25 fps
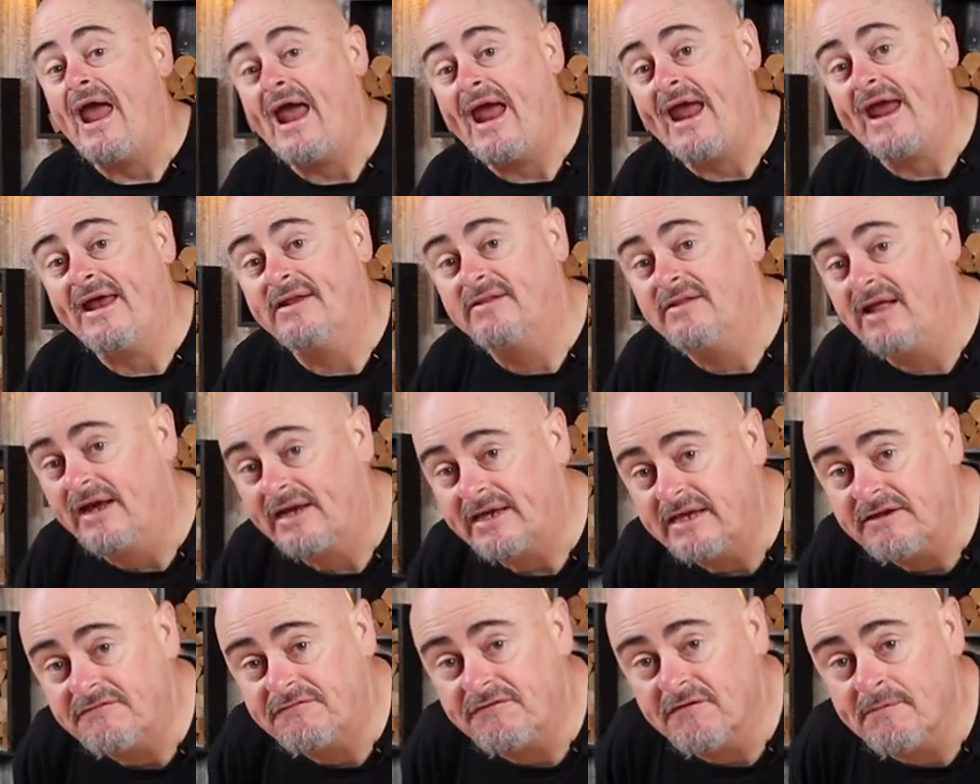And
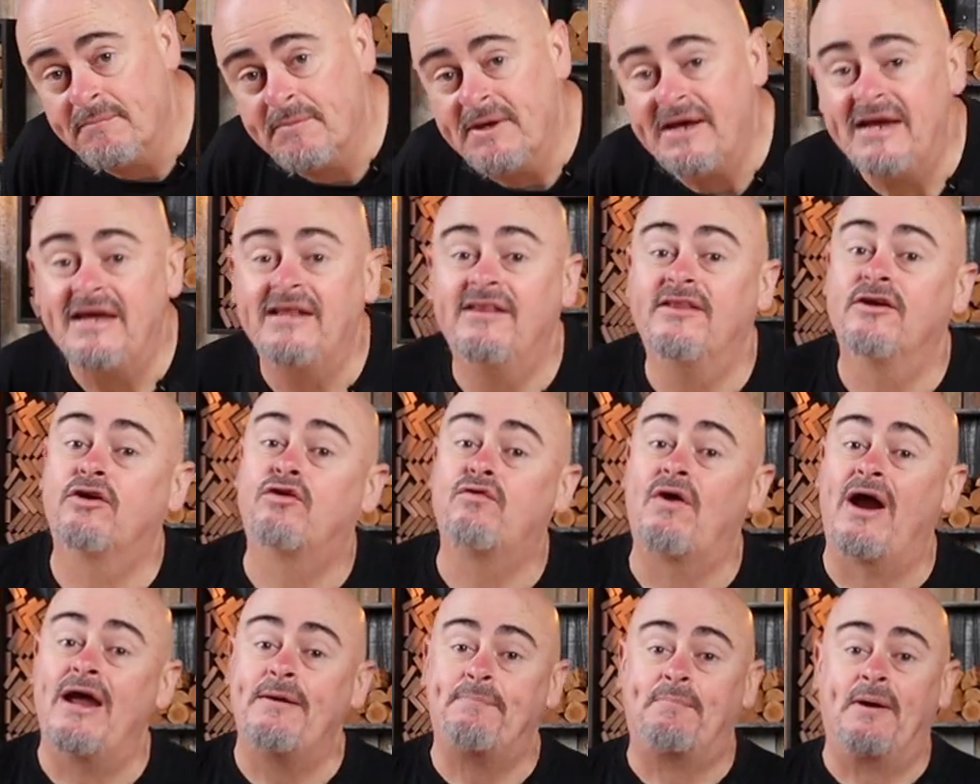lucky for me, the
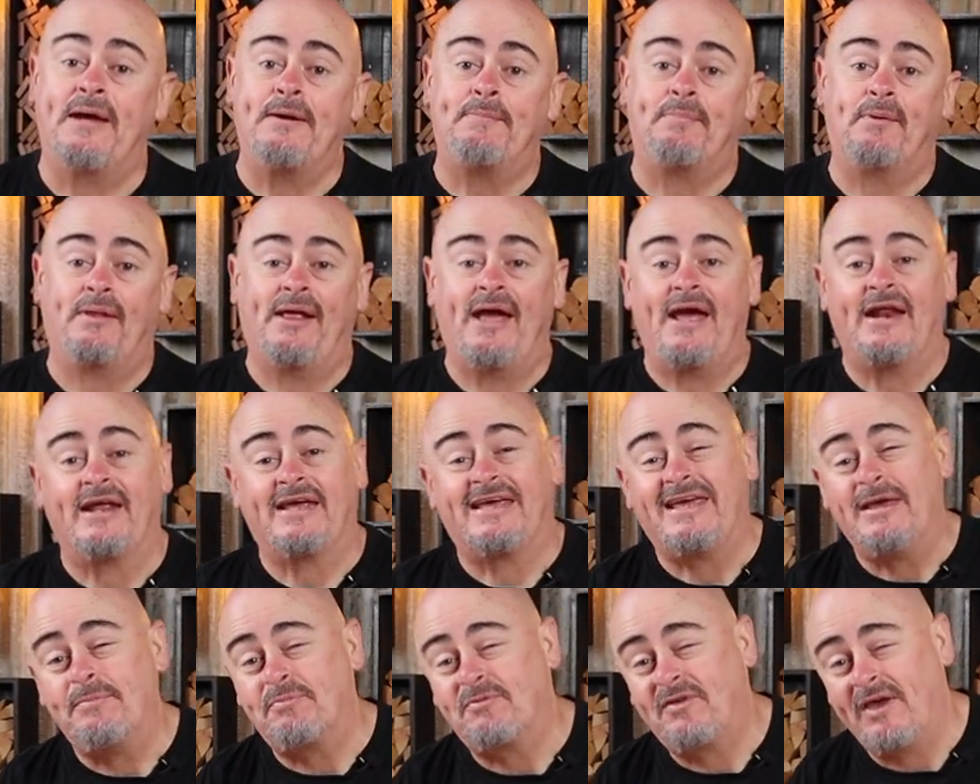great people out at
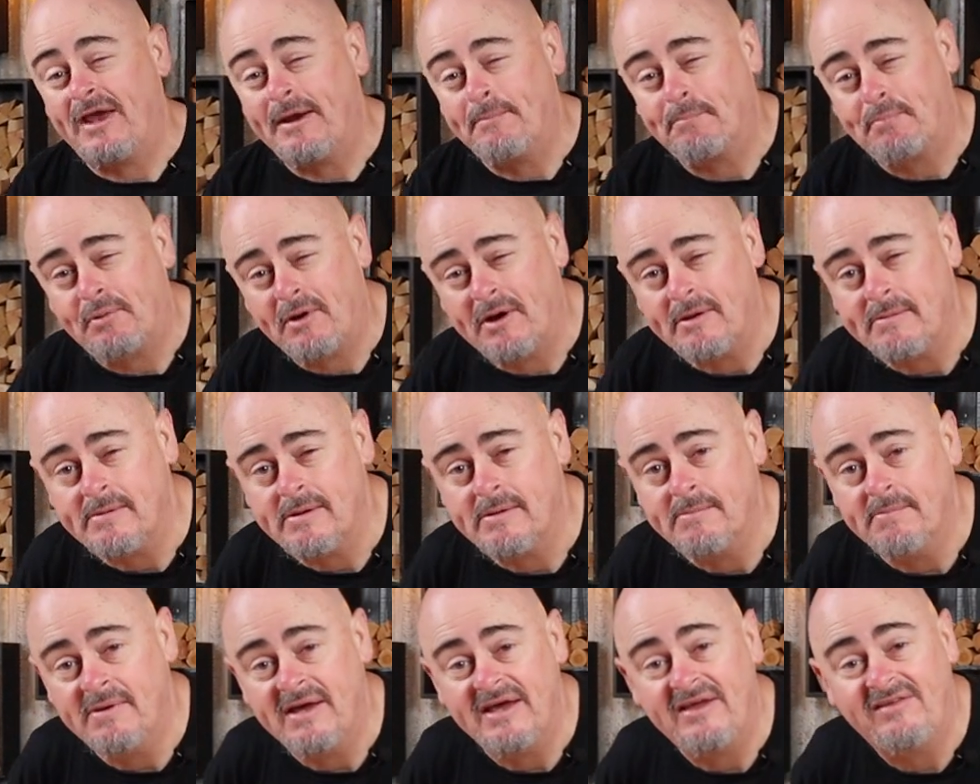Gippsland
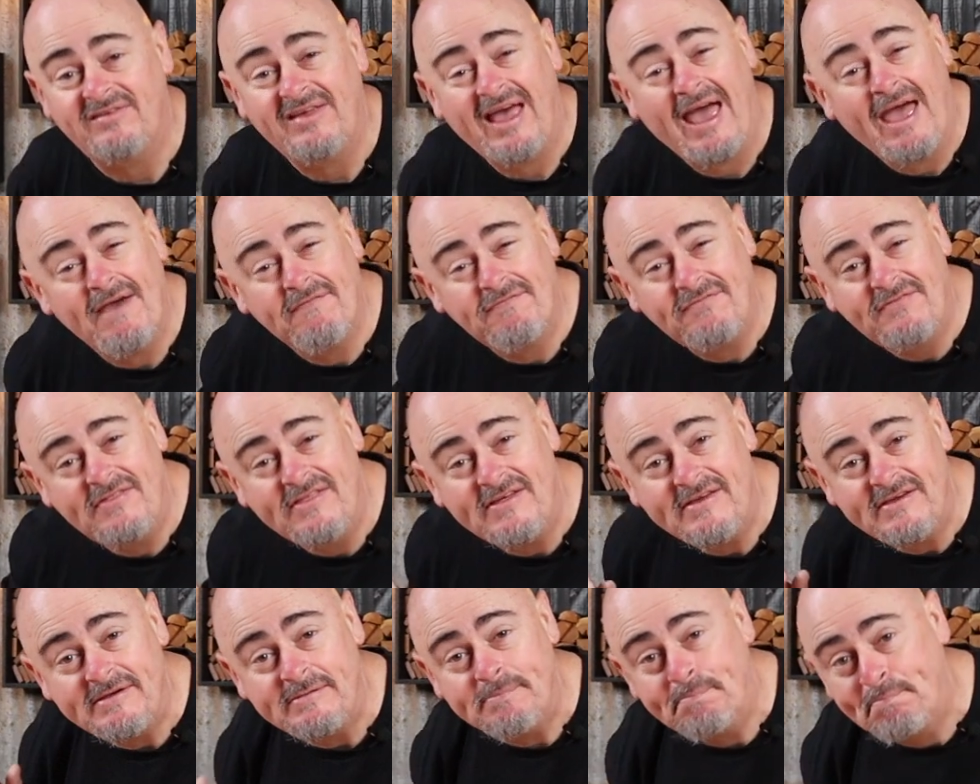Premium Meats had
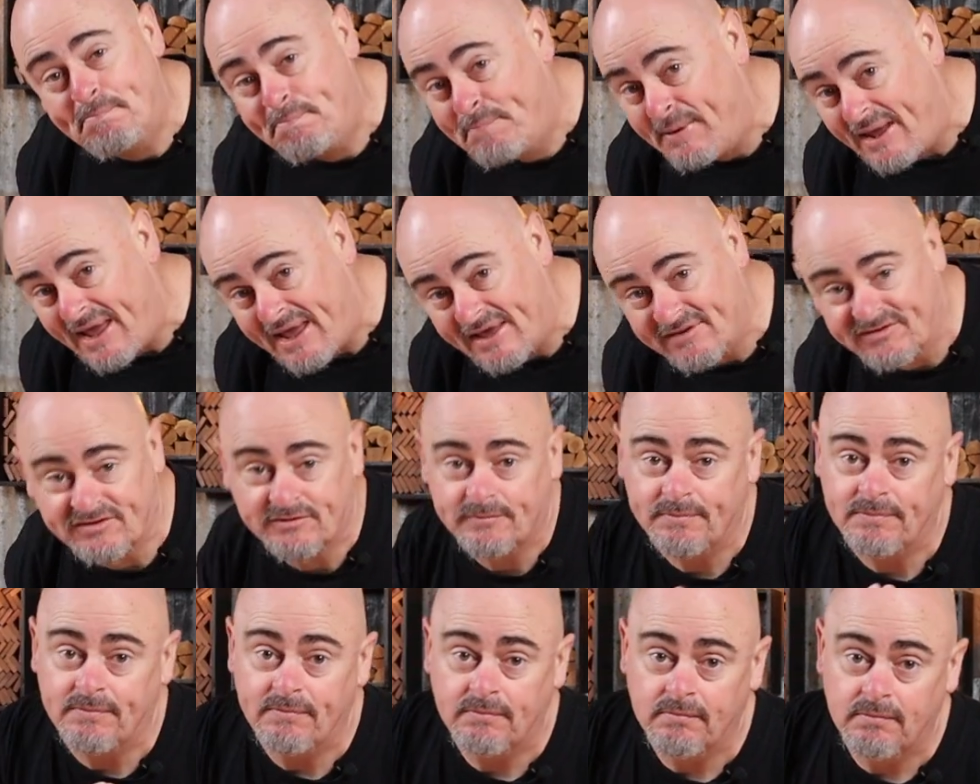the best
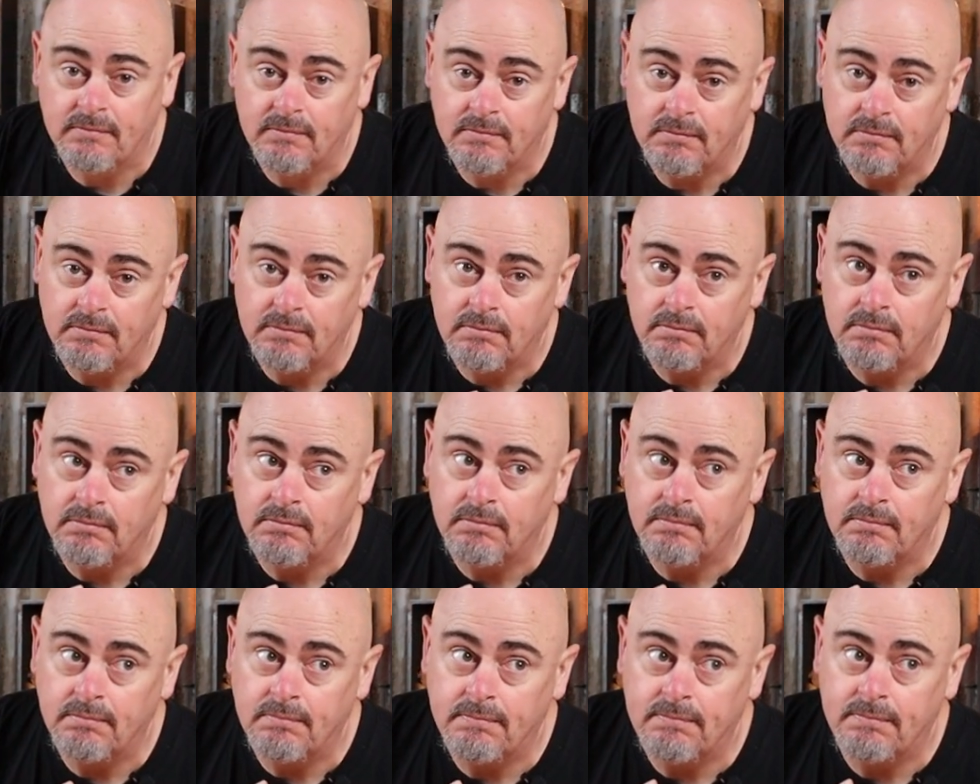
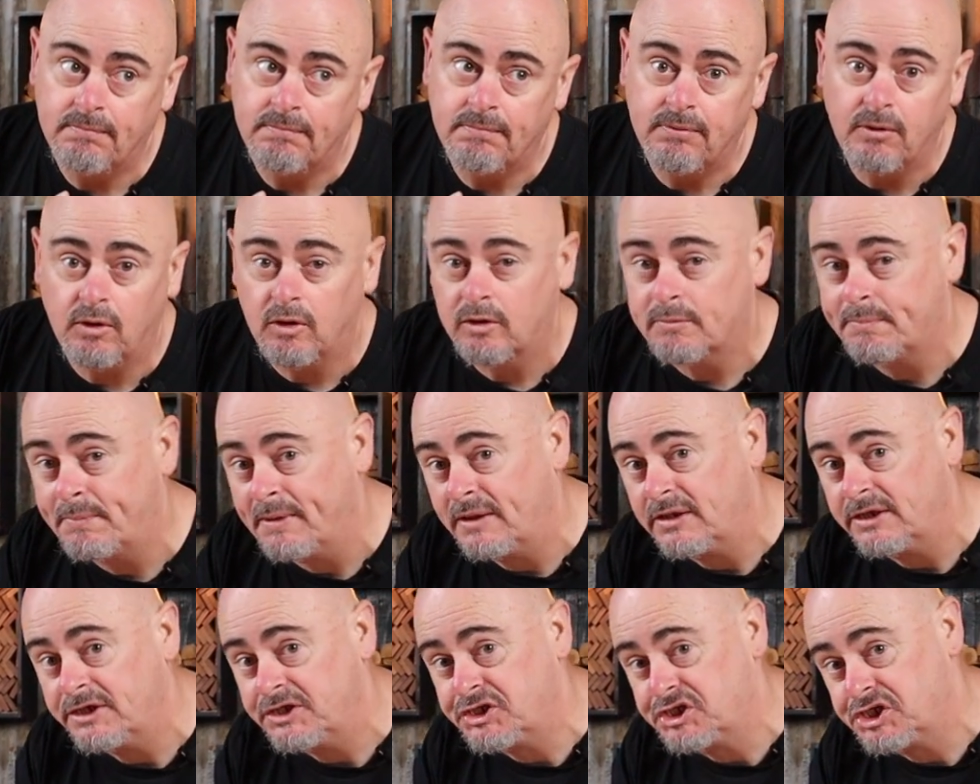pork
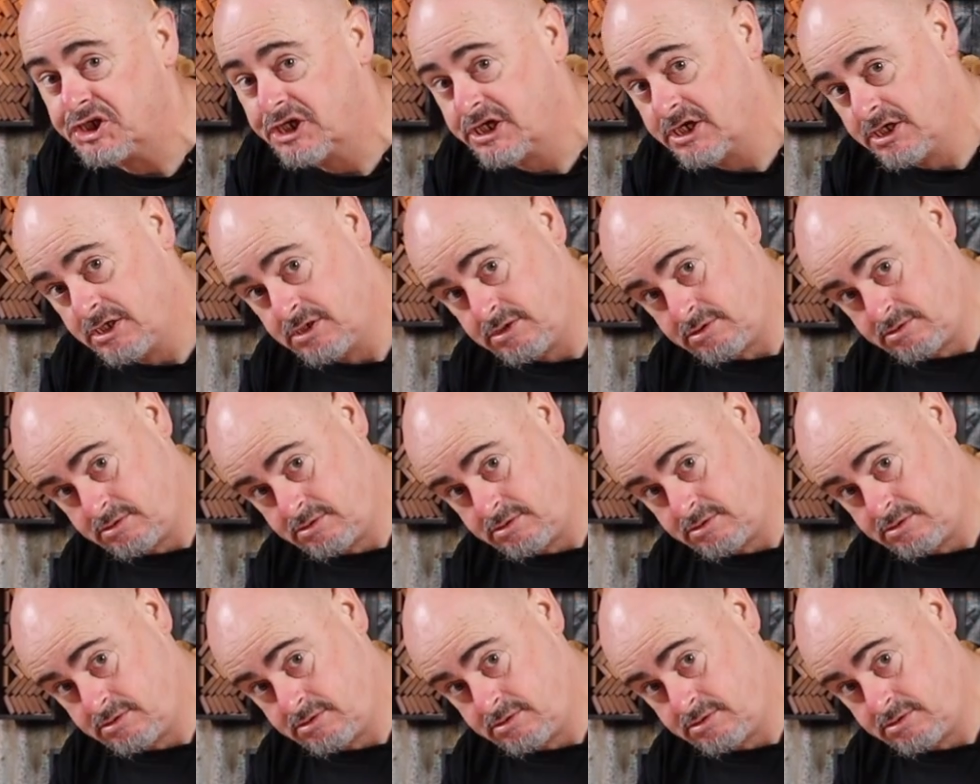belly chicken.